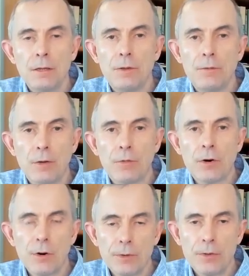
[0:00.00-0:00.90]
If you've ever
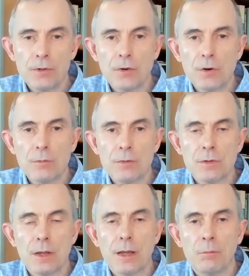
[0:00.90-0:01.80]
heard of the terms
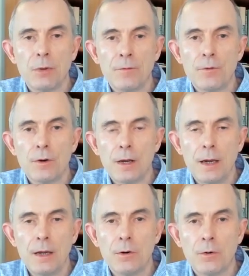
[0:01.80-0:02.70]
like
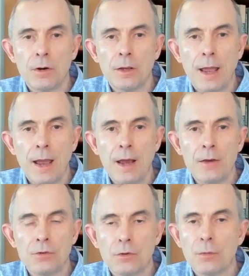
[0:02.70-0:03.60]
buffering or
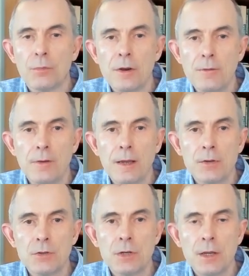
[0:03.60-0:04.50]
cache or
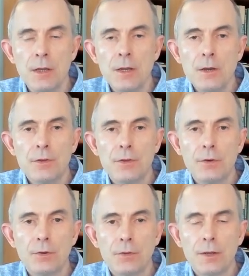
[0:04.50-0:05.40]
prefetch,
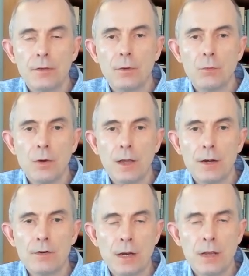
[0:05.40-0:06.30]
those are things that we'll get
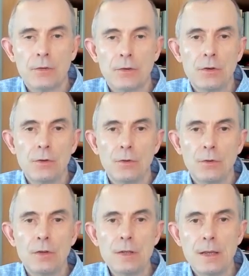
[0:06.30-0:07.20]
a chance to
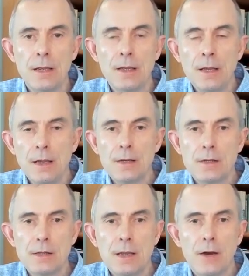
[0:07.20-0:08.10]
see and
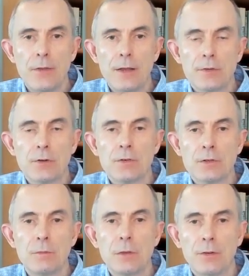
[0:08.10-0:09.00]
see how that starts
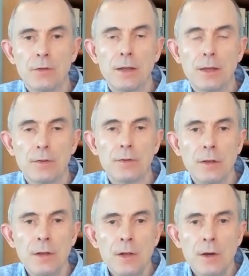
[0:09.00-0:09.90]
to make sense.
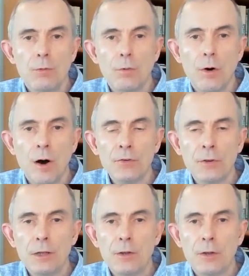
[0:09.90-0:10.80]
We'll also
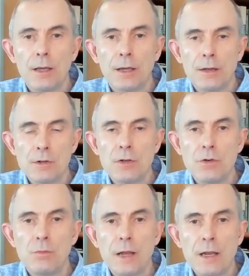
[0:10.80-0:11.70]
be looking at
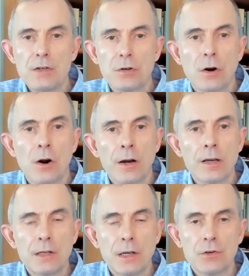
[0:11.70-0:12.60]
two major
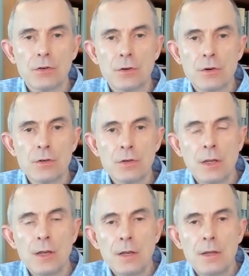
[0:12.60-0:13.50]
architectures,
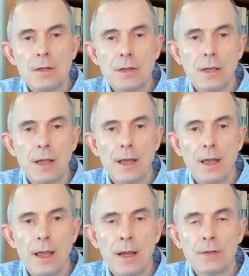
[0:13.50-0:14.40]
the
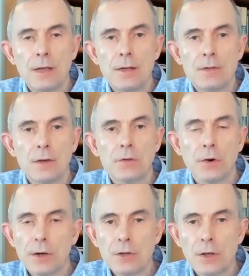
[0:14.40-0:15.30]
x86
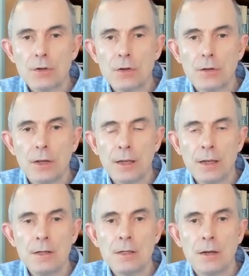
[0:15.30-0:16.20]
architecture that
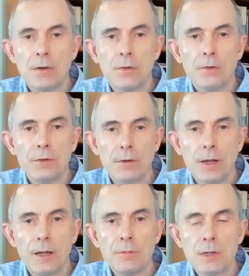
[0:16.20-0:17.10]
Intel
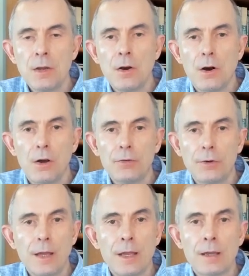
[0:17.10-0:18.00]
developed. Also,
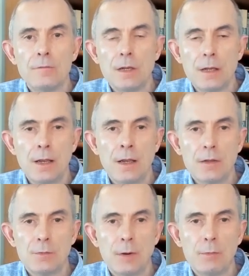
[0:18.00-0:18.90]
AMD
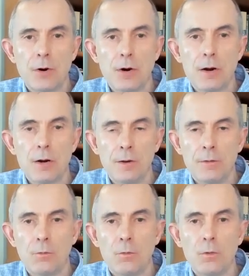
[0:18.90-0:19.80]
has been part of